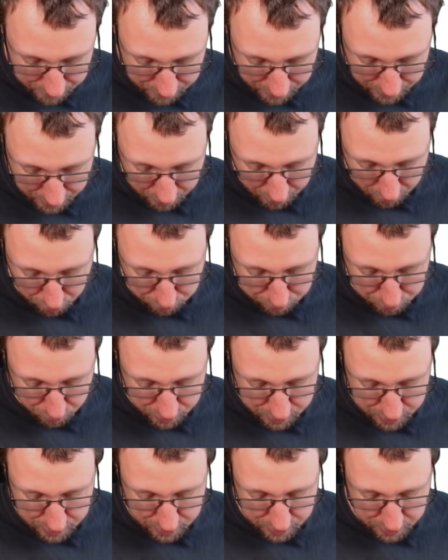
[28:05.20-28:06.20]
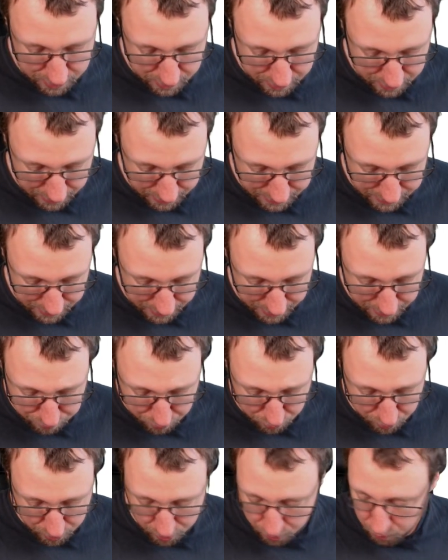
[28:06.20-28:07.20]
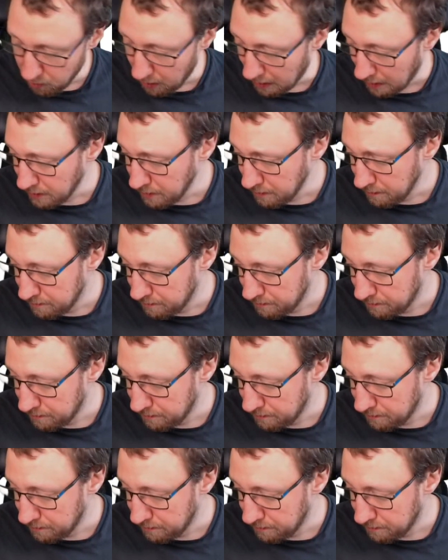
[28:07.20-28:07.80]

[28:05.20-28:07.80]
that outputs as an input U1,